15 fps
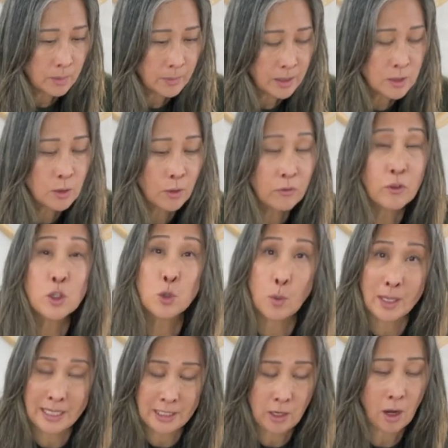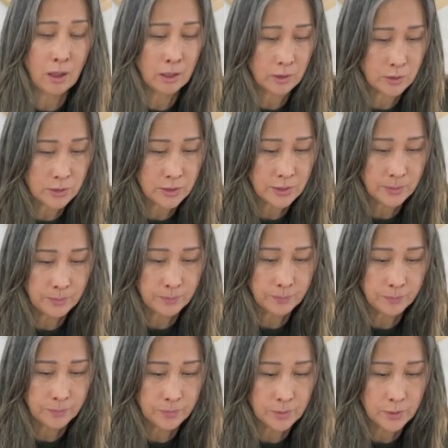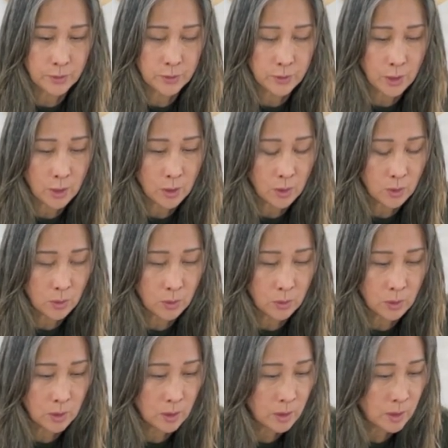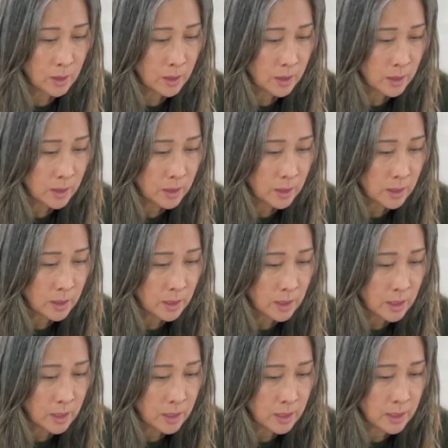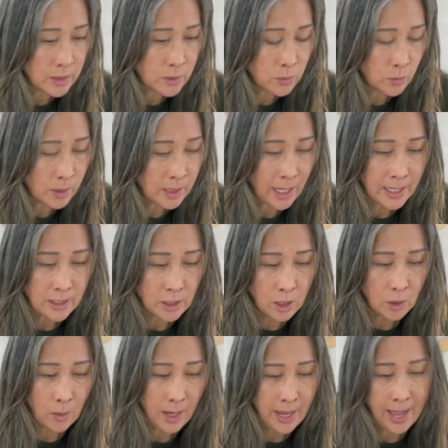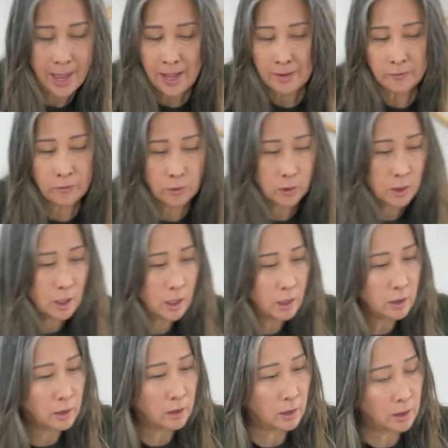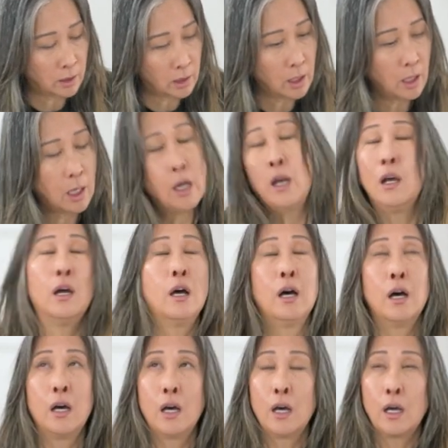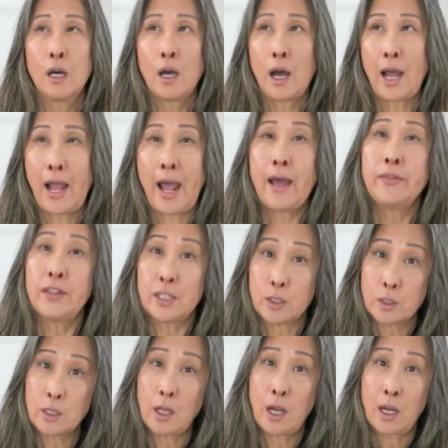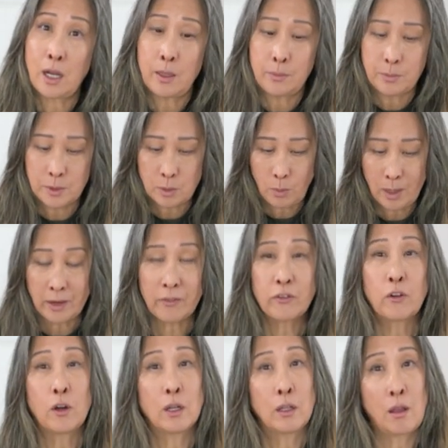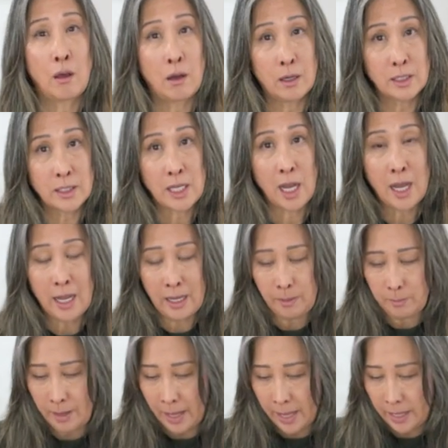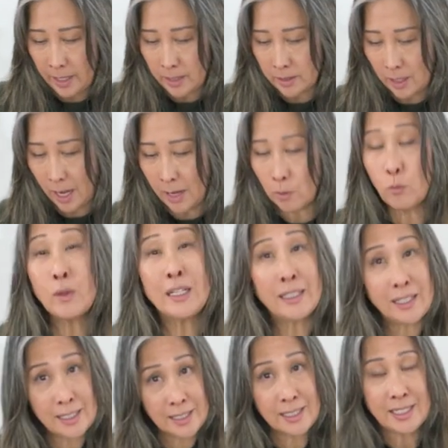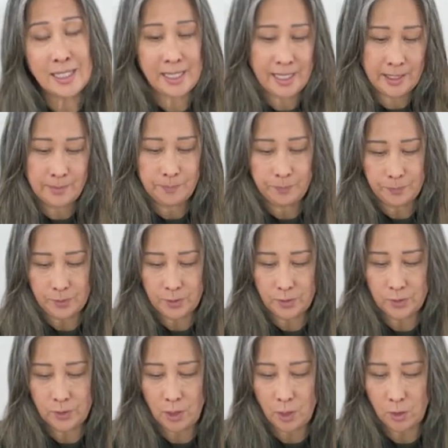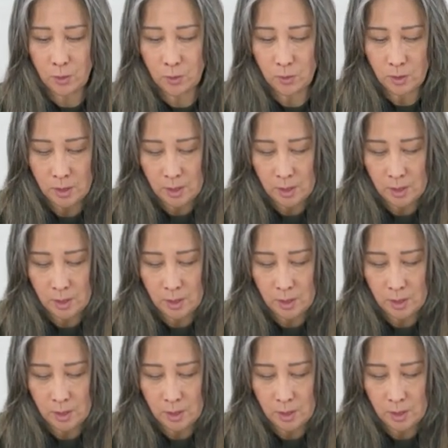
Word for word: sold for $20. So this one, I know I had for a... I had this sweater for a long time, and I relisted it. So,